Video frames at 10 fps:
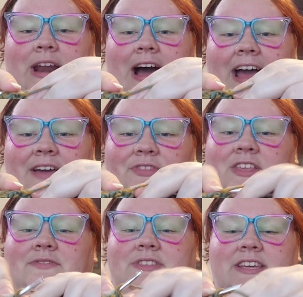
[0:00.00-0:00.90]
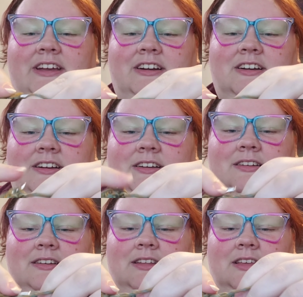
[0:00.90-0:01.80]
I've lived here,
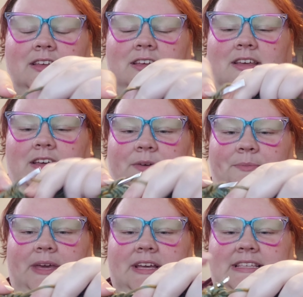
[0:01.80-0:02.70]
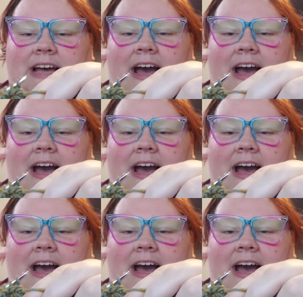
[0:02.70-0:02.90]
because